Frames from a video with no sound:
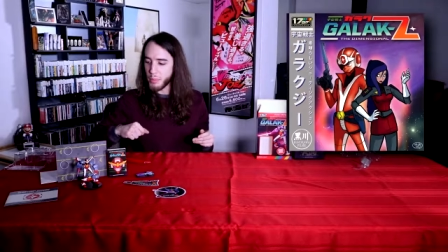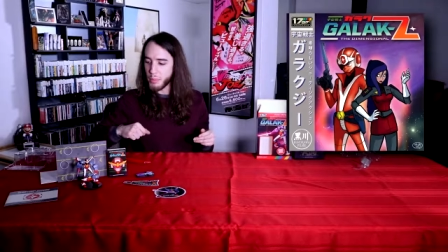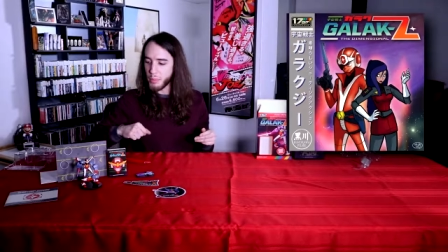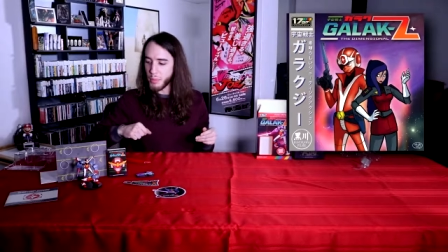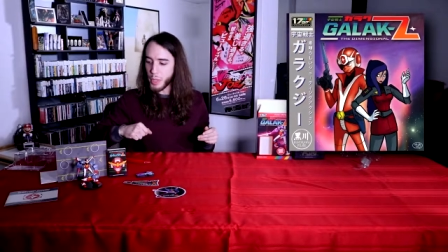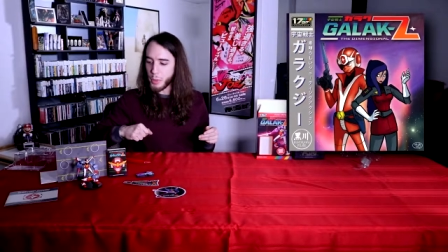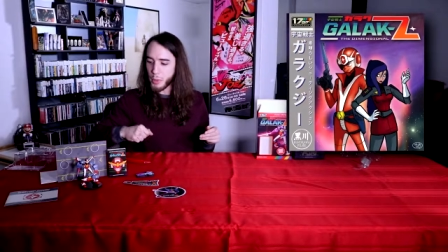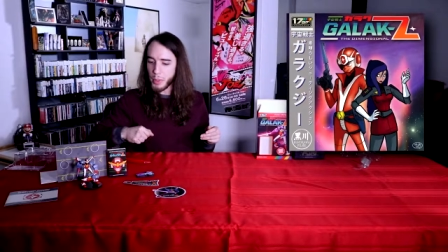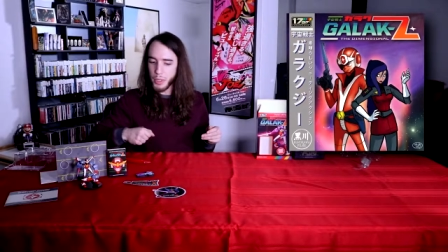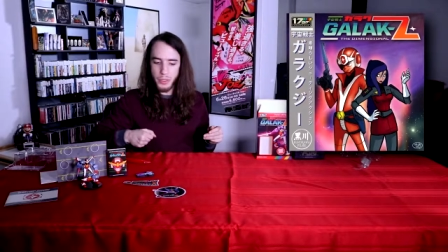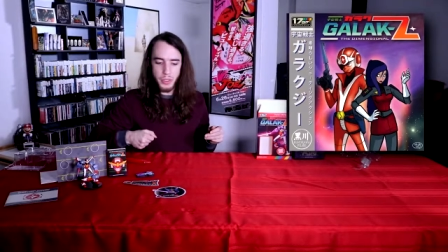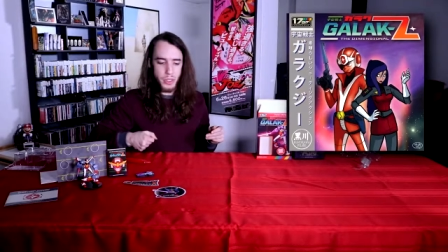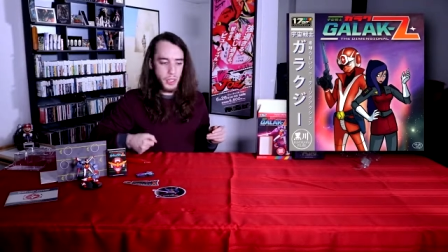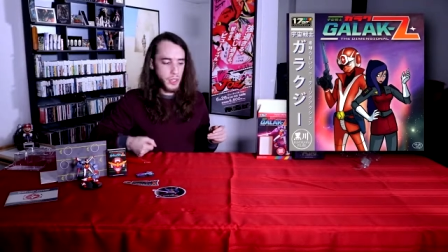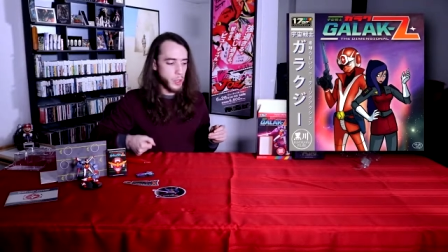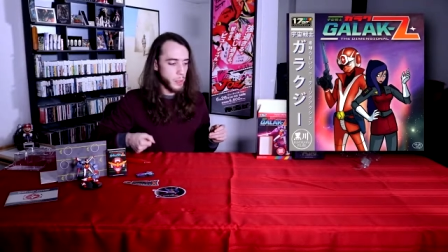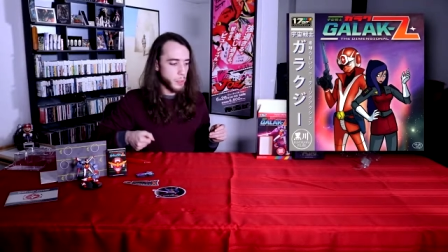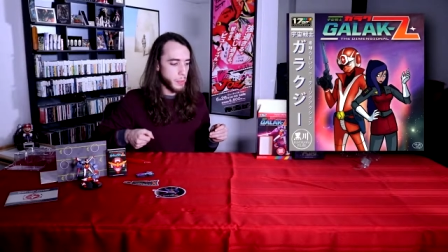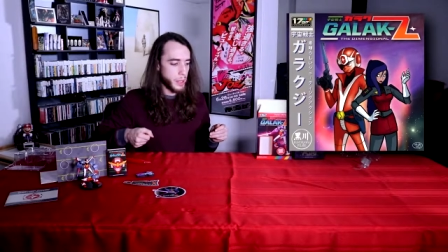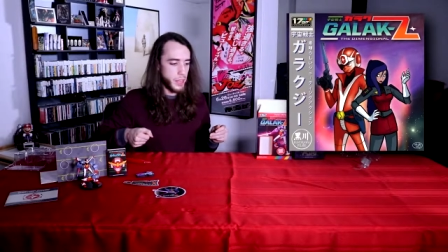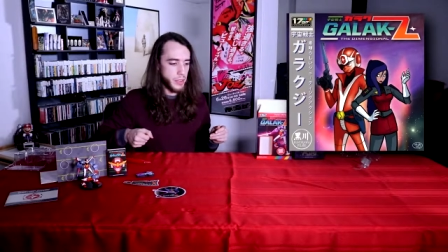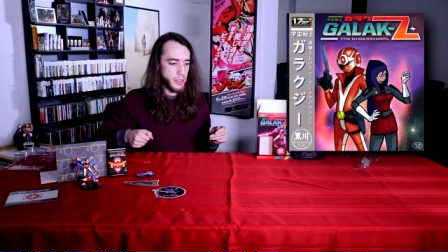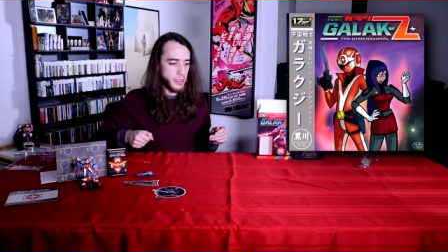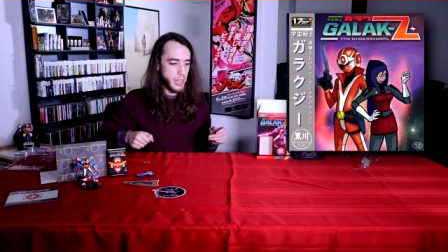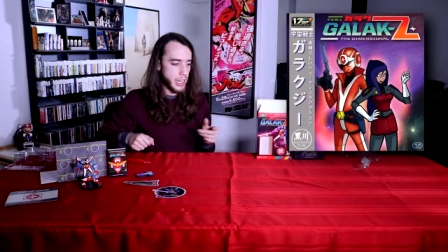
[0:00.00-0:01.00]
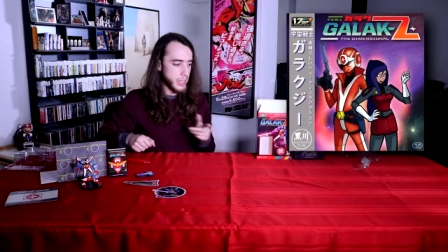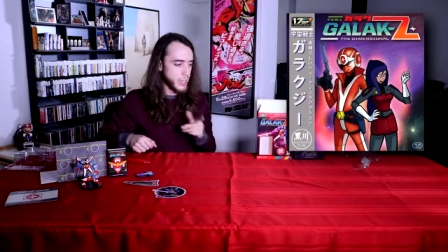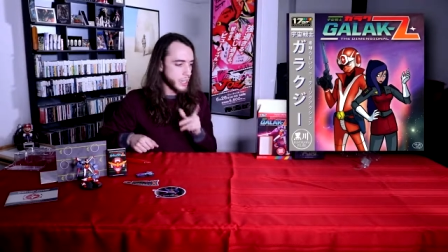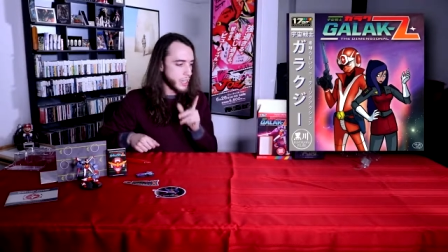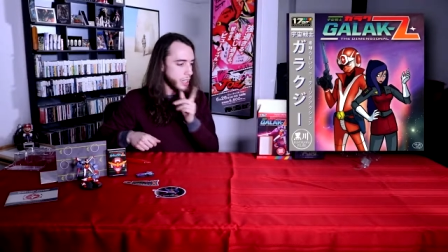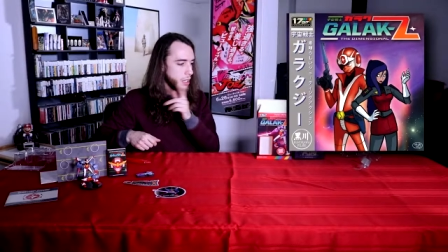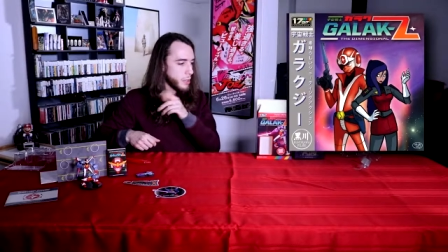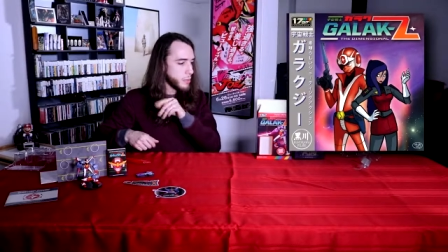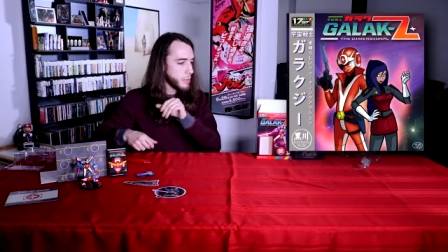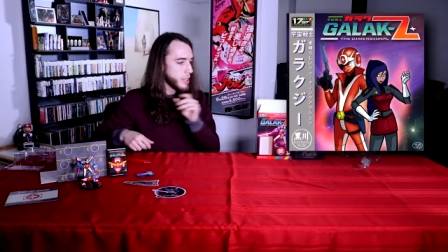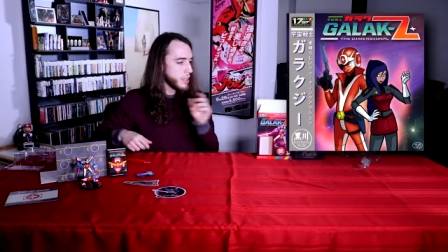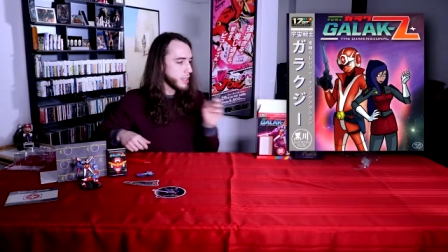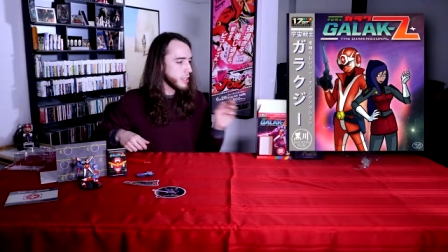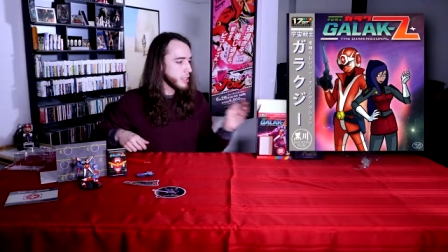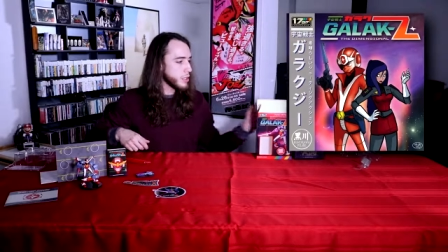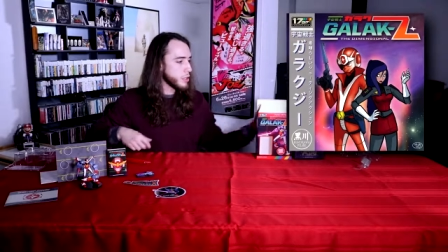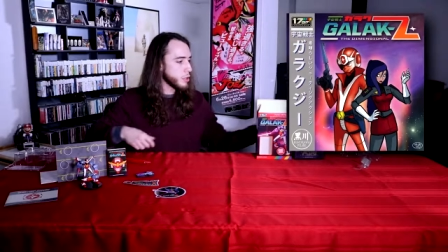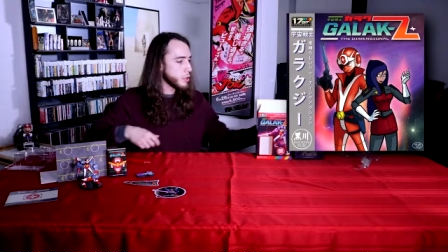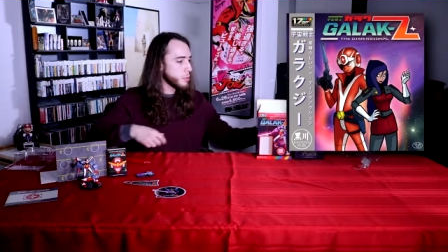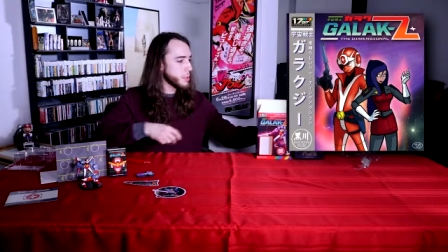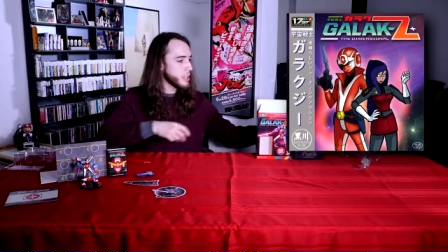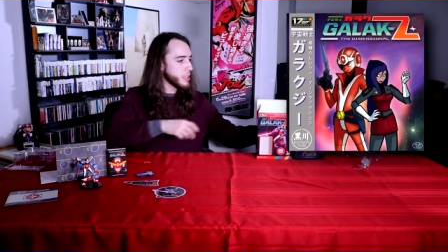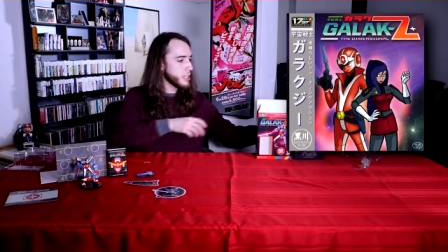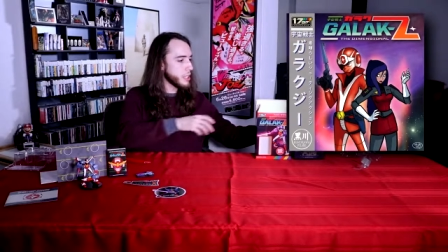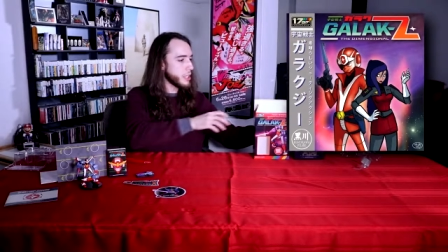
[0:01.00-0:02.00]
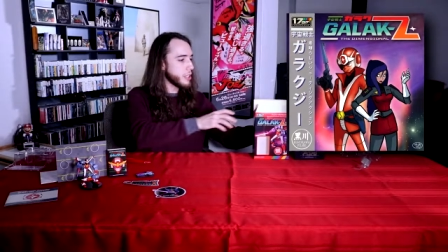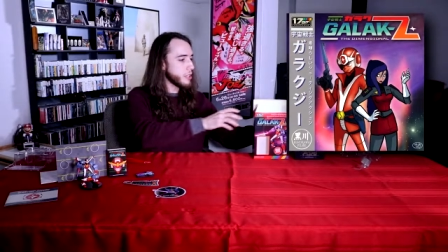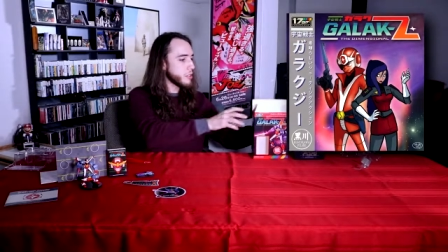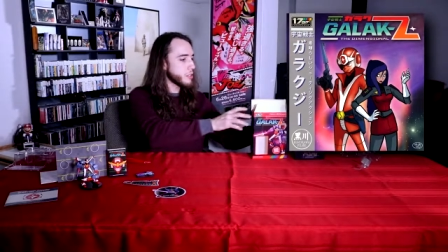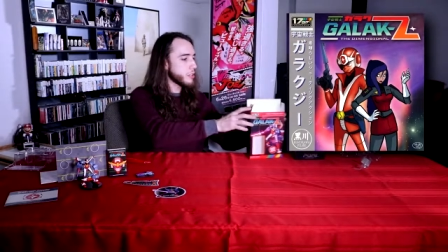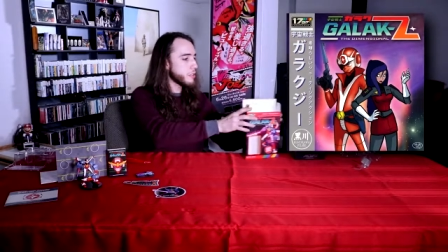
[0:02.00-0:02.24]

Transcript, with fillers: Maybe I'll talk about that game a little bit later